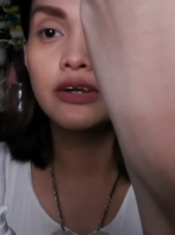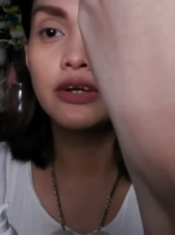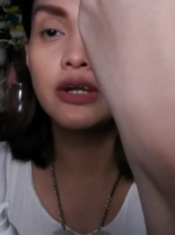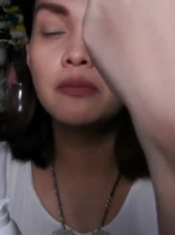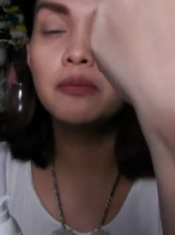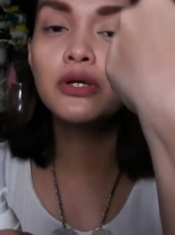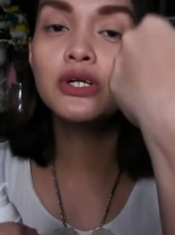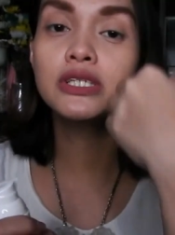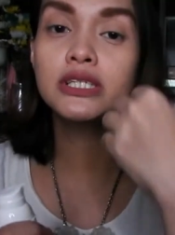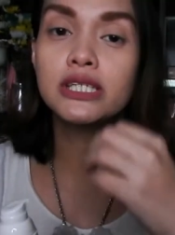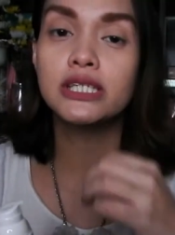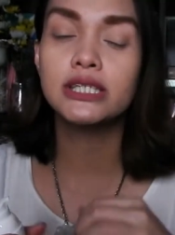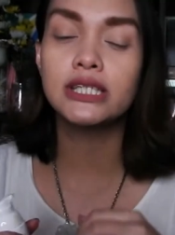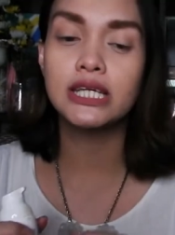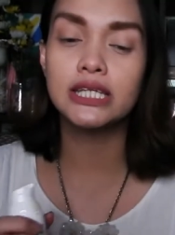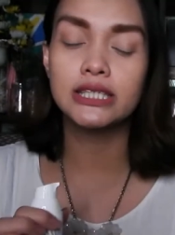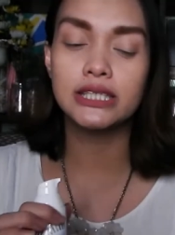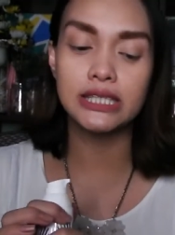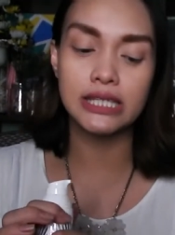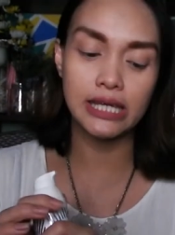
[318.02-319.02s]
Cream
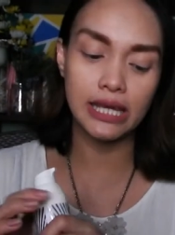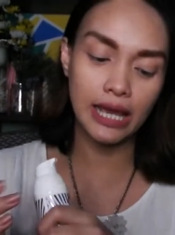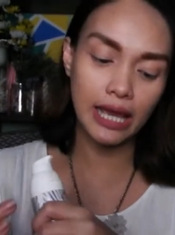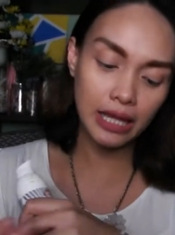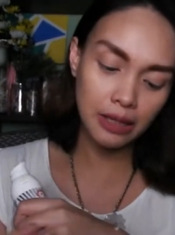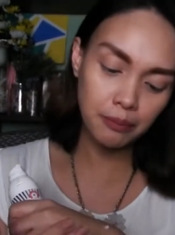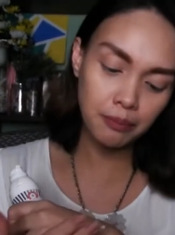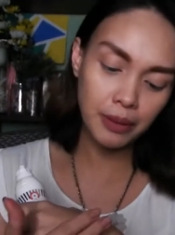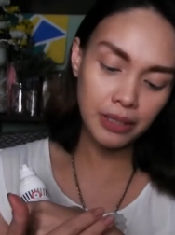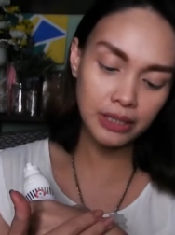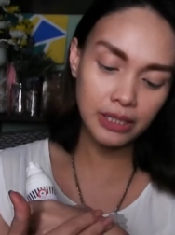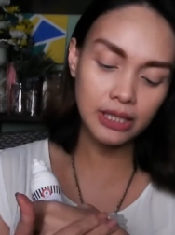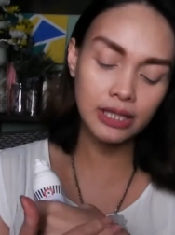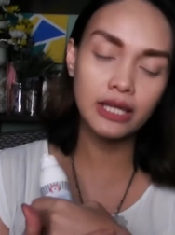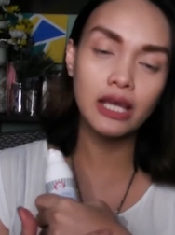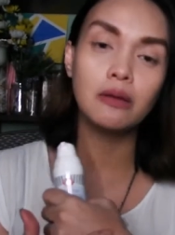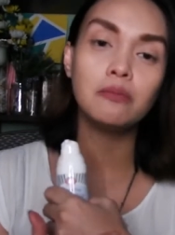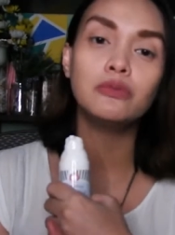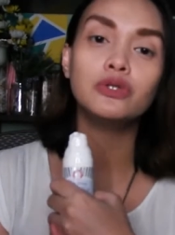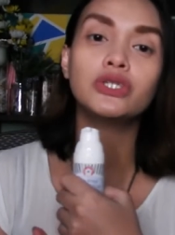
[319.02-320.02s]
consistency. And pag
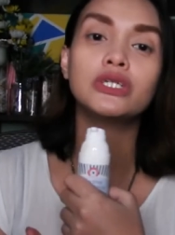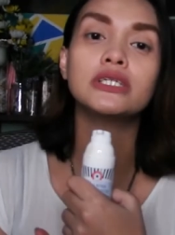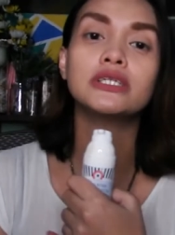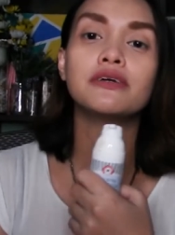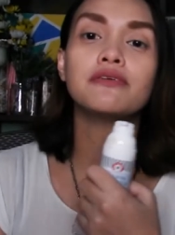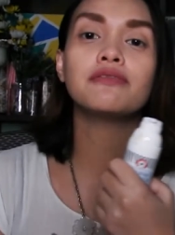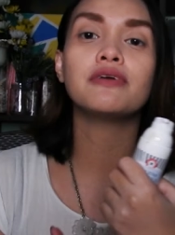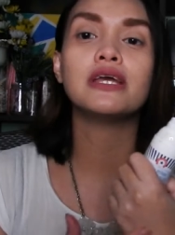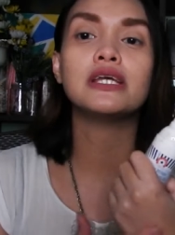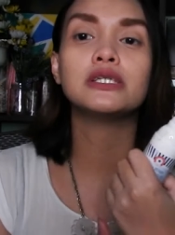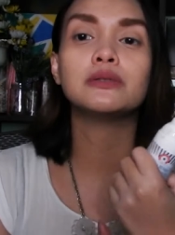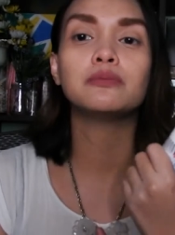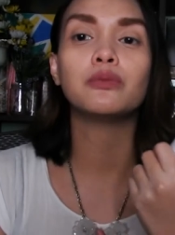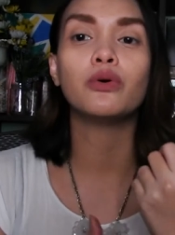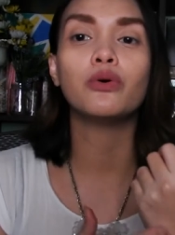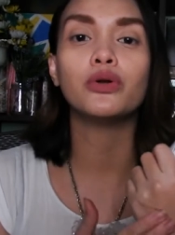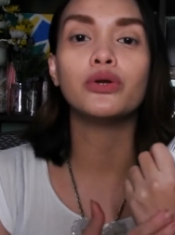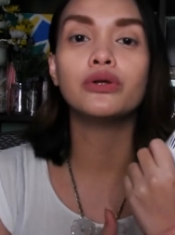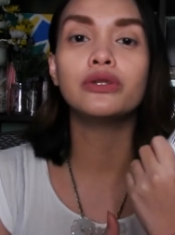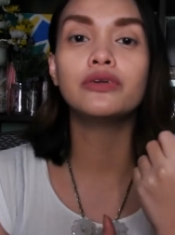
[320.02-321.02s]
nilagay mo siya sa face
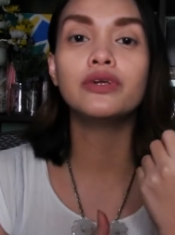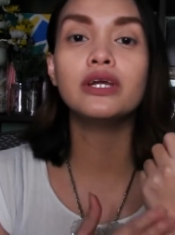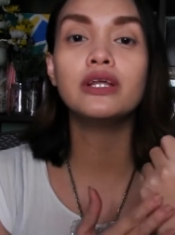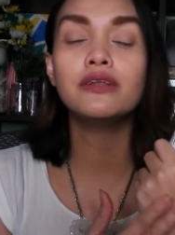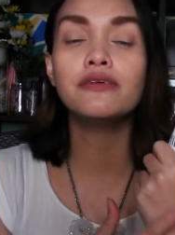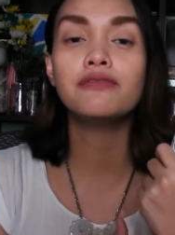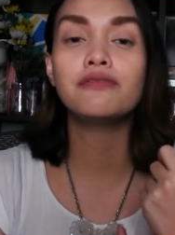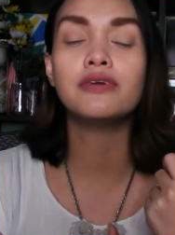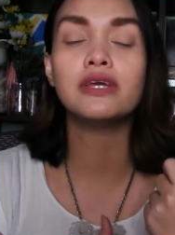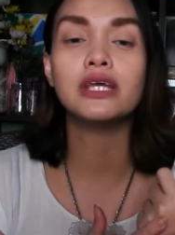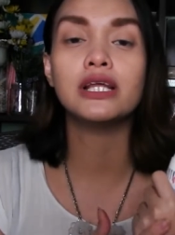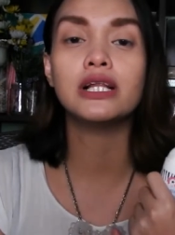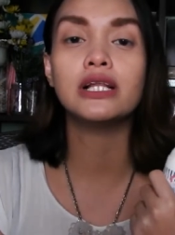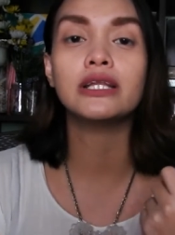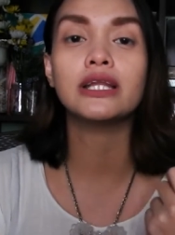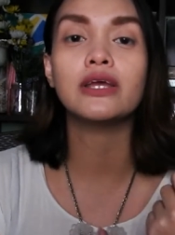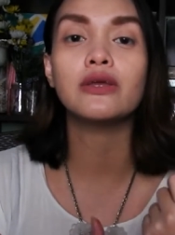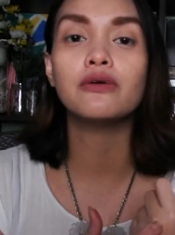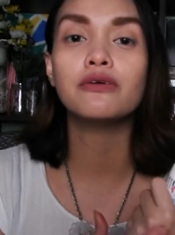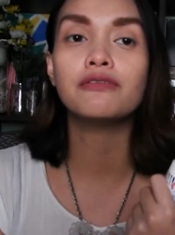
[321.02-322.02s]
mo, you'd really feel
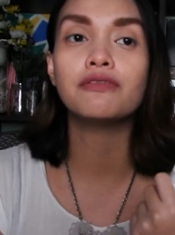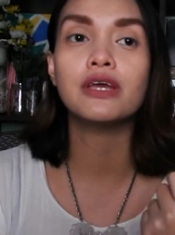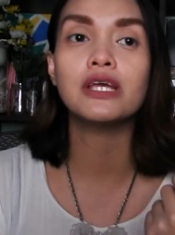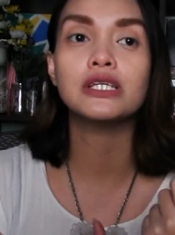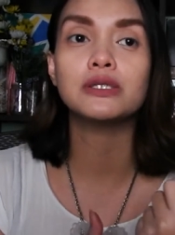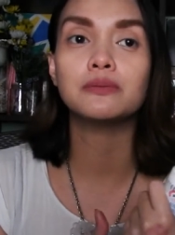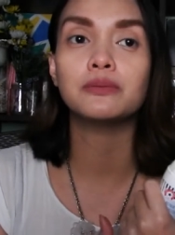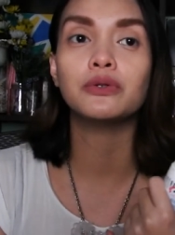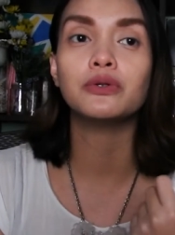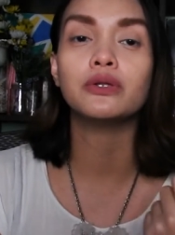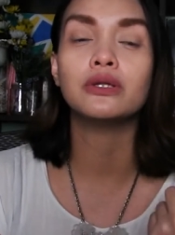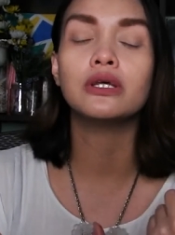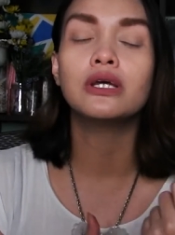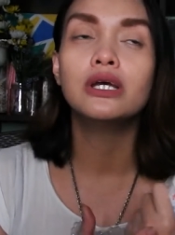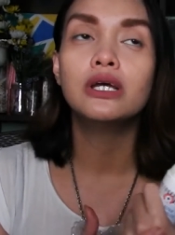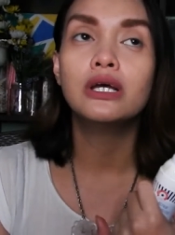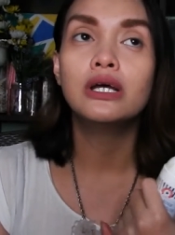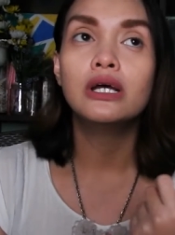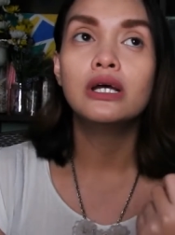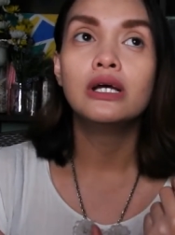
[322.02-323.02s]
na yung face mo
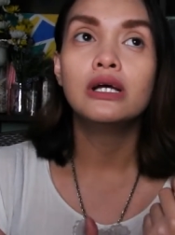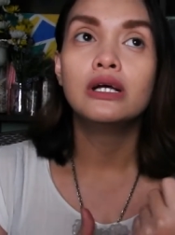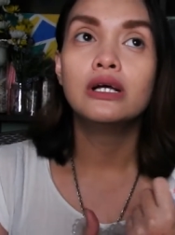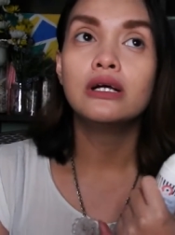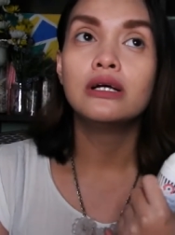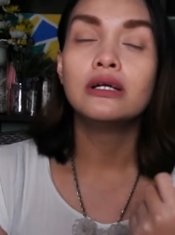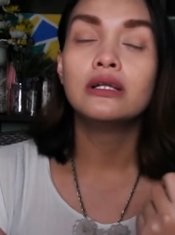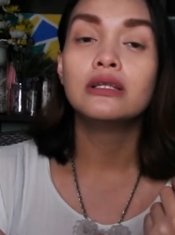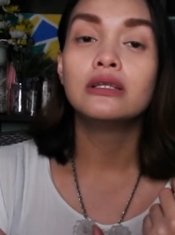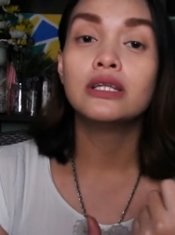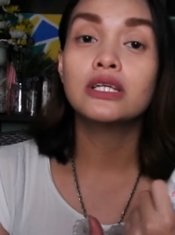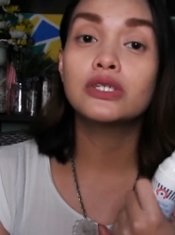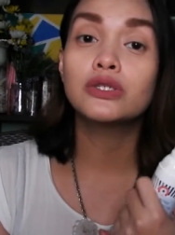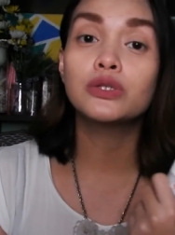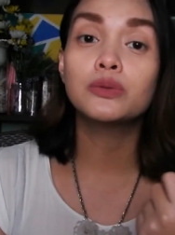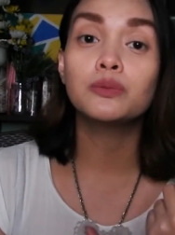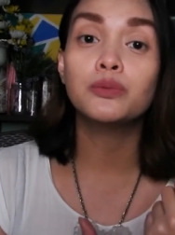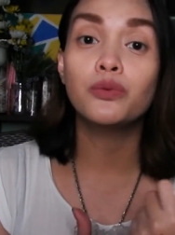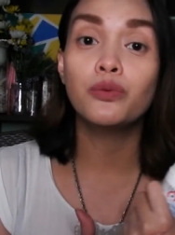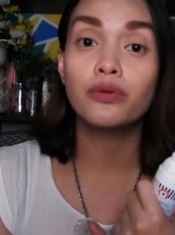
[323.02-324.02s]
nasa
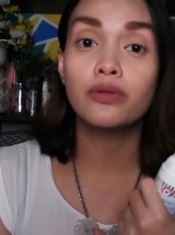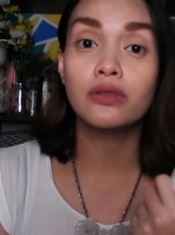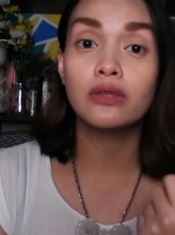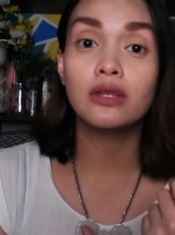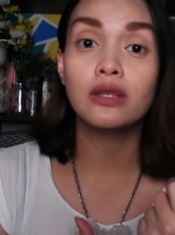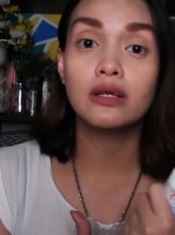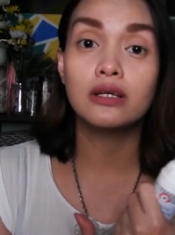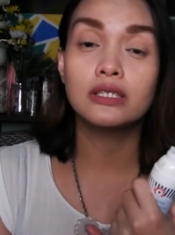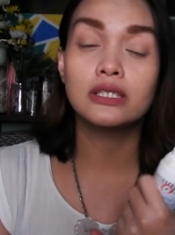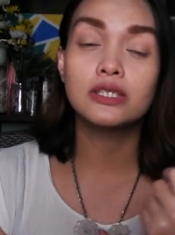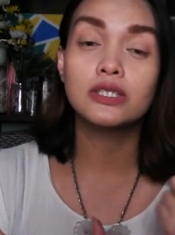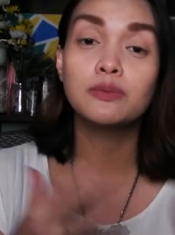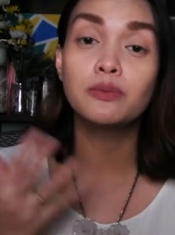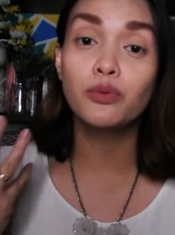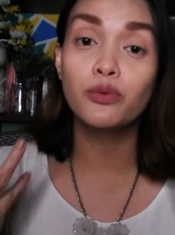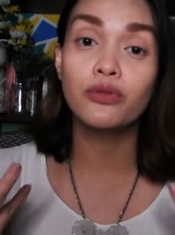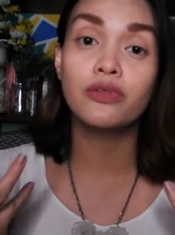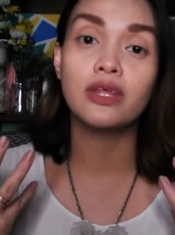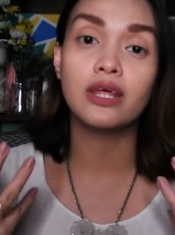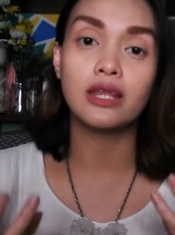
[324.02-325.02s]

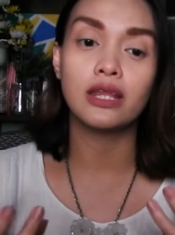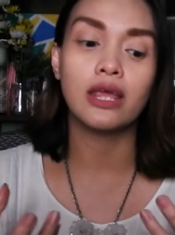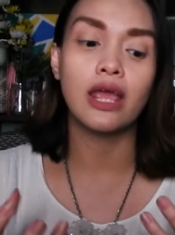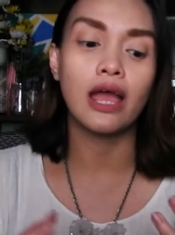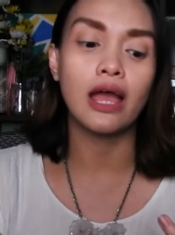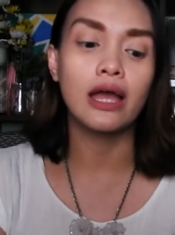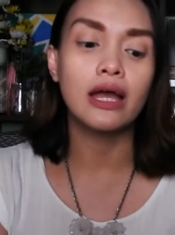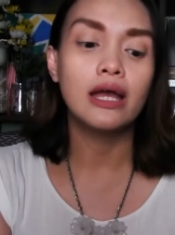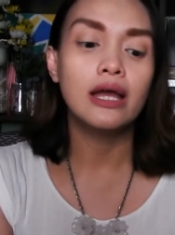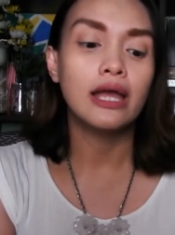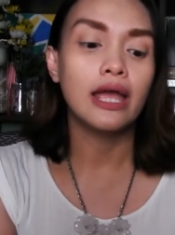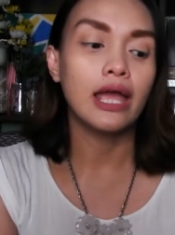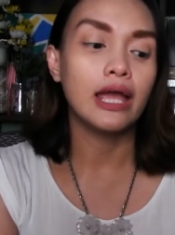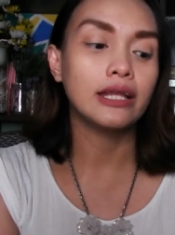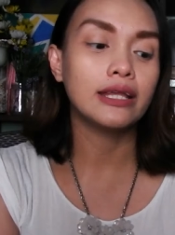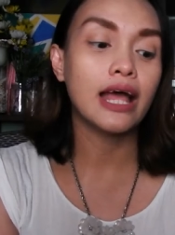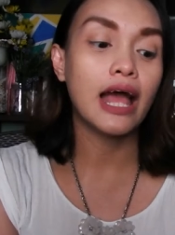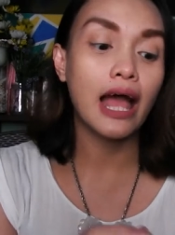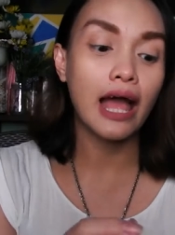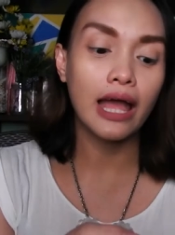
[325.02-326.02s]
smoothen niya
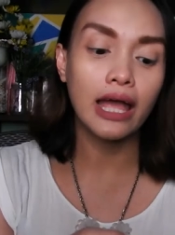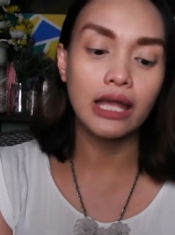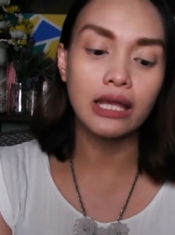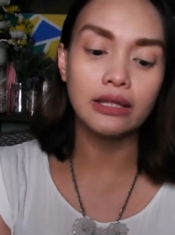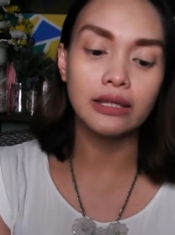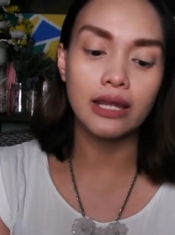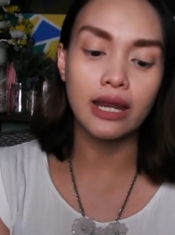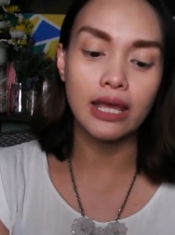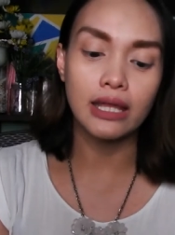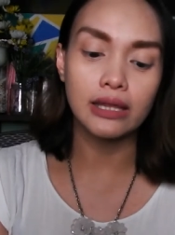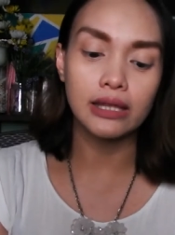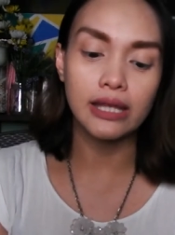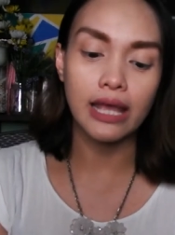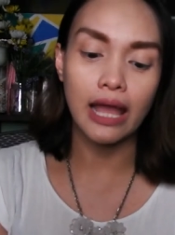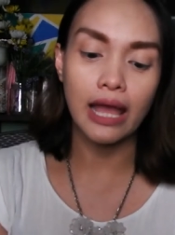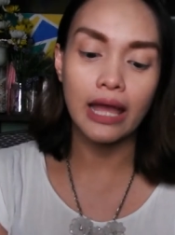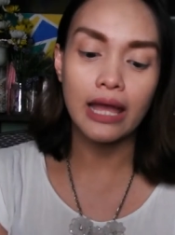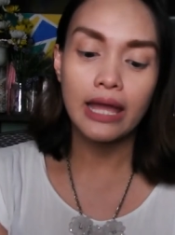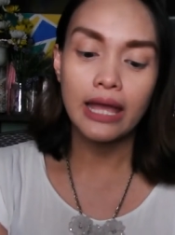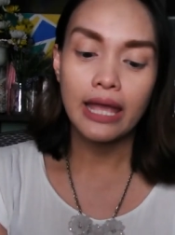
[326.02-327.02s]
and nahahydrate
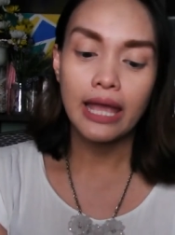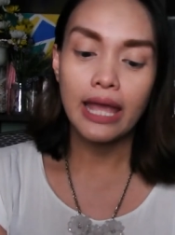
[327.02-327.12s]
niya.